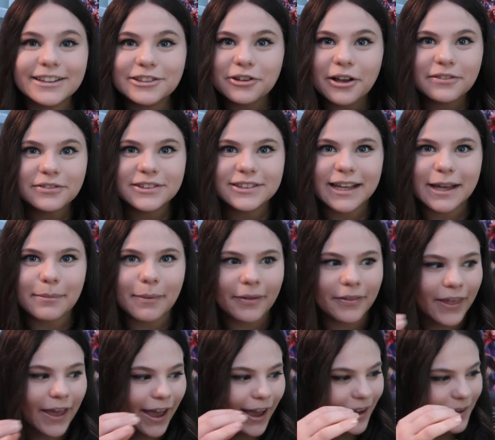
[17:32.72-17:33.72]
all I have to say
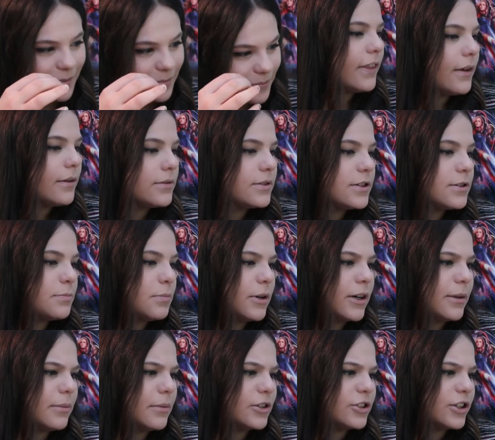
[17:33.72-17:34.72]
about that. I think that's
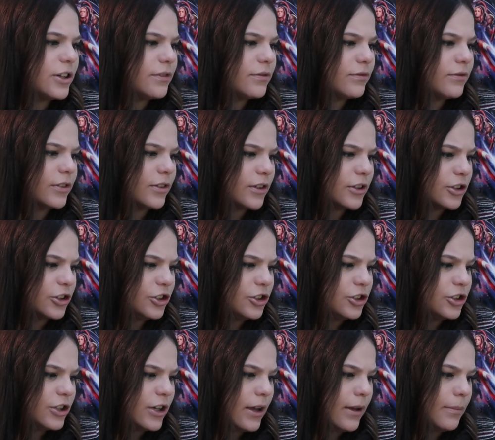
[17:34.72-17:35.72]
pretty much it for the
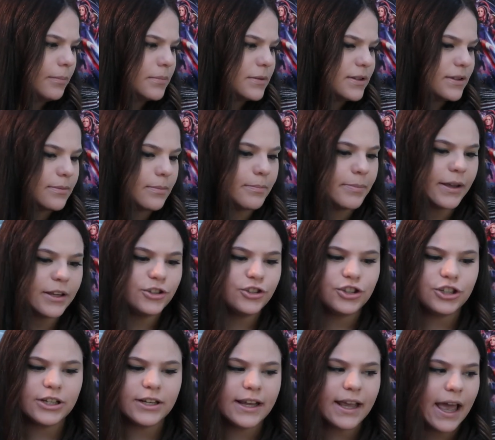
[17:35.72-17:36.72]
ships.
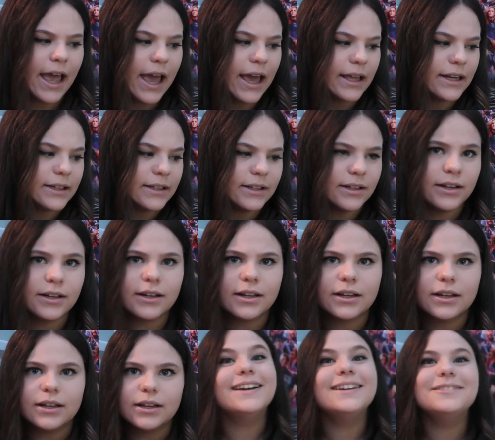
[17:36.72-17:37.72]
Benji and
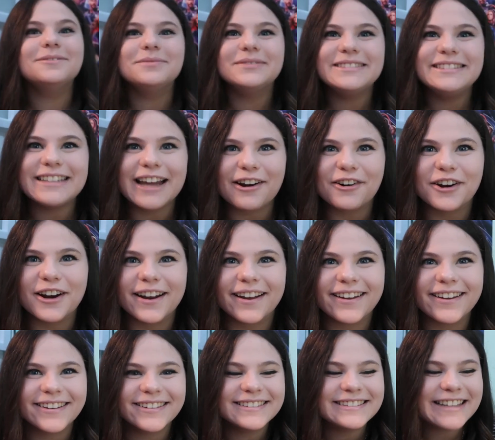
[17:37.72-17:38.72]

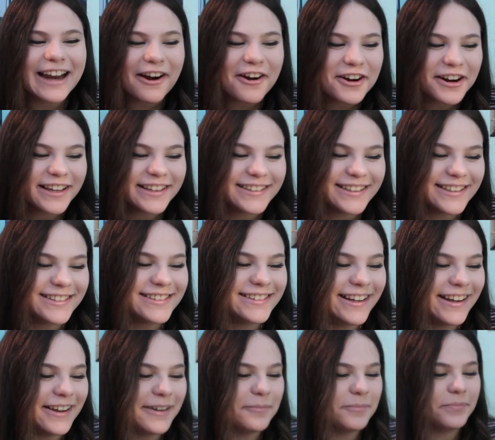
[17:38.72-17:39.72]
Derek. Derek is his
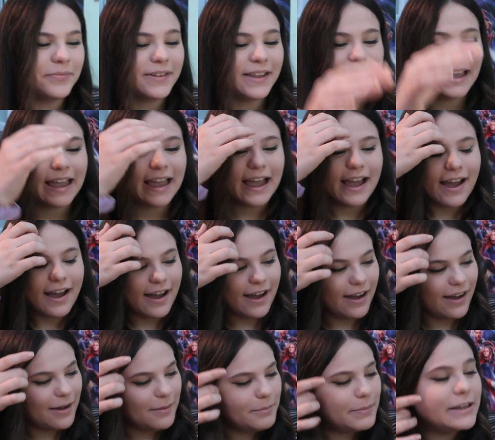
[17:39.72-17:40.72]
name.
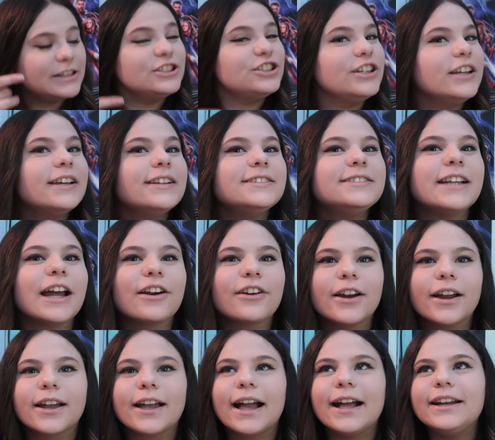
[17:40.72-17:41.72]
Benji and
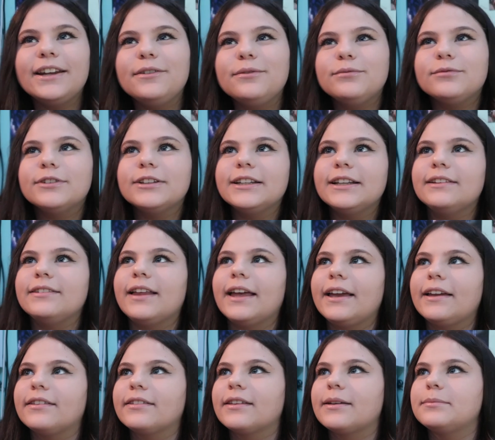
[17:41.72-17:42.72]
Derek. I didn't really
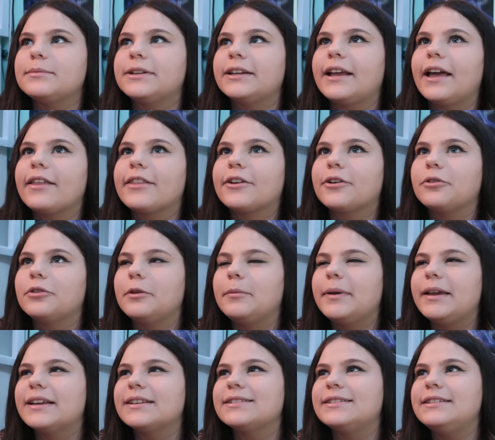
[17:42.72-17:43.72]
like them together only
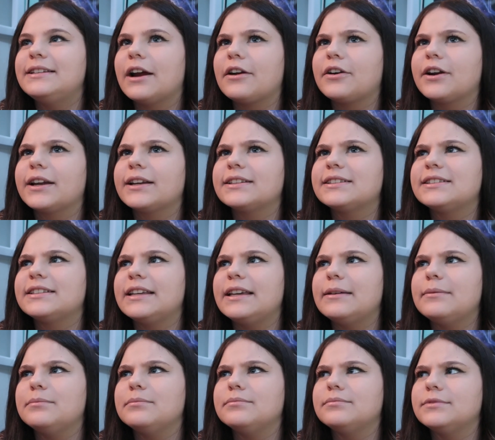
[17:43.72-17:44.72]
because Derek
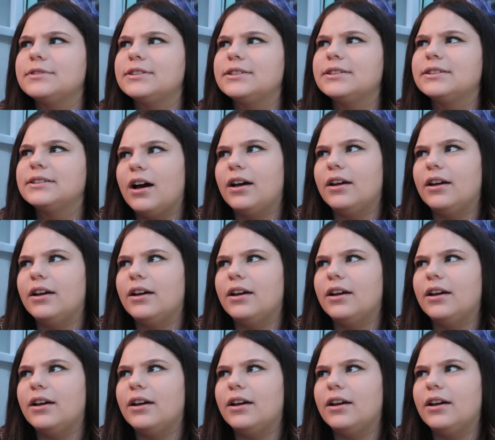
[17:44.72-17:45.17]
seemed